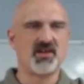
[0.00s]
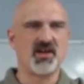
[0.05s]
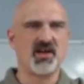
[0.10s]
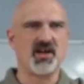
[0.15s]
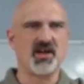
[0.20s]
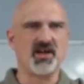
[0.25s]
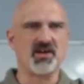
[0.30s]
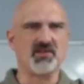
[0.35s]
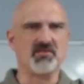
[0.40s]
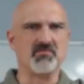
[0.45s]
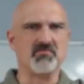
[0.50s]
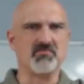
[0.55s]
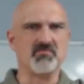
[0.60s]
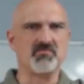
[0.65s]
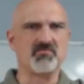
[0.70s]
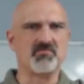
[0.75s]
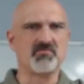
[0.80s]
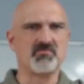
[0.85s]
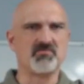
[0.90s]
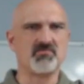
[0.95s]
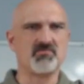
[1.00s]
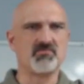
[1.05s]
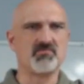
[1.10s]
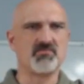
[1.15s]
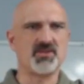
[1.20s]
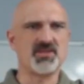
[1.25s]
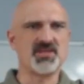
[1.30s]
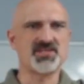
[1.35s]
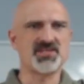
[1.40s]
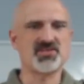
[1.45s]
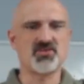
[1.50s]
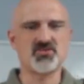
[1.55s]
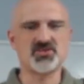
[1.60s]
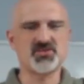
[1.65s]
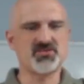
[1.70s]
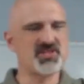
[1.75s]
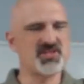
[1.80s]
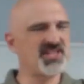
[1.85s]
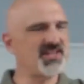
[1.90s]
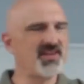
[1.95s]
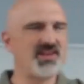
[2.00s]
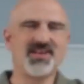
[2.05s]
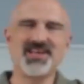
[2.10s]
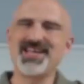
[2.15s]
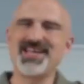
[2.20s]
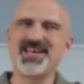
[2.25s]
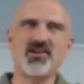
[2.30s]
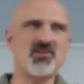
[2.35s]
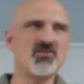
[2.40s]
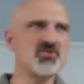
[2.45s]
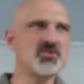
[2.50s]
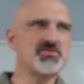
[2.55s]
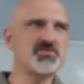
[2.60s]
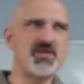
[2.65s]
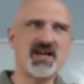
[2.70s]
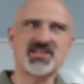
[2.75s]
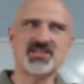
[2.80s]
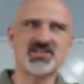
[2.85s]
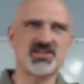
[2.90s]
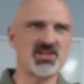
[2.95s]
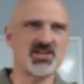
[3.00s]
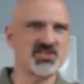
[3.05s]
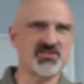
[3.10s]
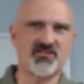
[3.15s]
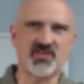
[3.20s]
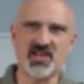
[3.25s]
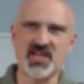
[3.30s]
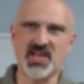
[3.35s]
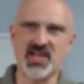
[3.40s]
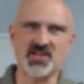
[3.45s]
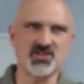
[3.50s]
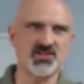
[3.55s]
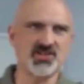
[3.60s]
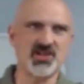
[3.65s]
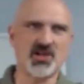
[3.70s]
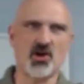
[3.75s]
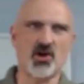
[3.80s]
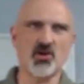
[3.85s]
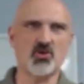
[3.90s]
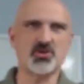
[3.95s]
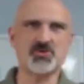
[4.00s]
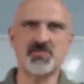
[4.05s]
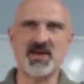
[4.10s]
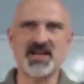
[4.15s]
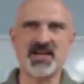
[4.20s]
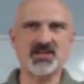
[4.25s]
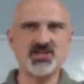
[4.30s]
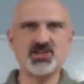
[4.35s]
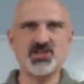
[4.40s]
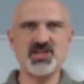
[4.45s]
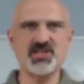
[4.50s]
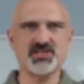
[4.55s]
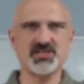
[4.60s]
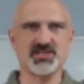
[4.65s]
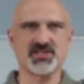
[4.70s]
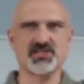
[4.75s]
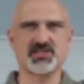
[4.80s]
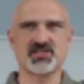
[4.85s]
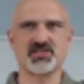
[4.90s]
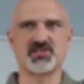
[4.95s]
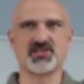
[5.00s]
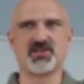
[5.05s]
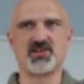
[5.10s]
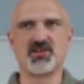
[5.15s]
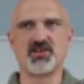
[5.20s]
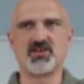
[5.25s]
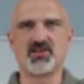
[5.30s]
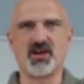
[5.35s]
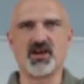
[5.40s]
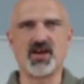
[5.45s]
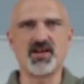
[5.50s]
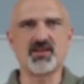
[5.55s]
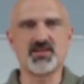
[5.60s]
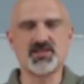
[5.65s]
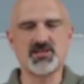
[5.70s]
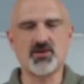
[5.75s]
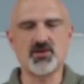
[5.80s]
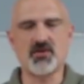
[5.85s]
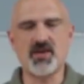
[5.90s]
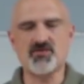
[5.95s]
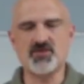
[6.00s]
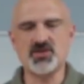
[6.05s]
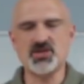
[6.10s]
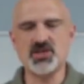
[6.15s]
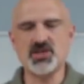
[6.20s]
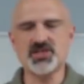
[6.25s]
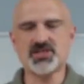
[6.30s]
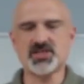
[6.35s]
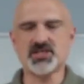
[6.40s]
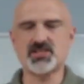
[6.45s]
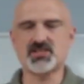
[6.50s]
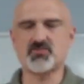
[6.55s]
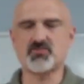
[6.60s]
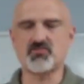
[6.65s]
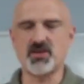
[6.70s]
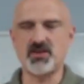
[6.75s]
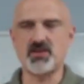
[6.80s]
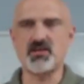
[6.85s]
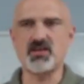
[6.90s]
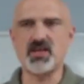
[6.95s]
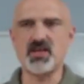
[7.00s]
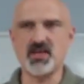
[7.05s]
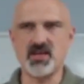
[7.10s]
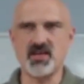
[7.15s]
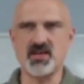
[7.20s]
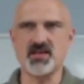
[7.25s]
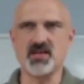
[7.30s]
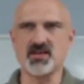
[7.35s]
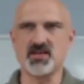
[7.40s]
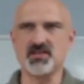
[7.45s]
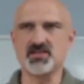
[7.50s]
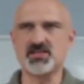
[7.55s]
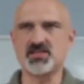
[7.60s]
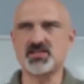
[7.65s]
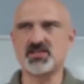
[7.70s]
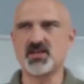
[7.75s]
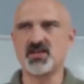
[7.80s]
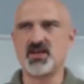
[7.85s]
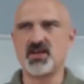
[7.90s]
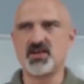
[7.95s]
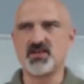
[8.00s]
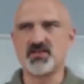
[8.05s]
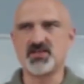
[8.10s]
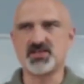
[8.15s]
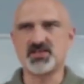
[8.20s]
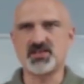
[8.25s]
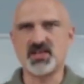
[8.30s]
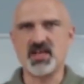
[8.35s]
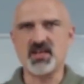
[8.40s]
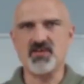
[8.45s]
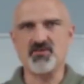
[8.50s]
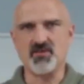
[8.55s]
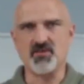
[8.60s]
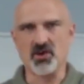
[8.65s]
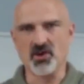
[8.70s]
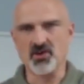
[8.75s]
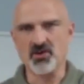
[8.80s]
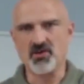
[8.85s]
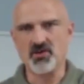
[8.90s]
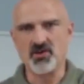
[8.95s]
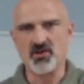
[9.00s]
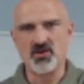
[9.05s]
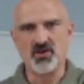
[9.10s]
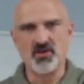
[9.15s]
But this goes, it all goes back to justification. It all goes back to Jesus, right? So if Jesus really is the Savior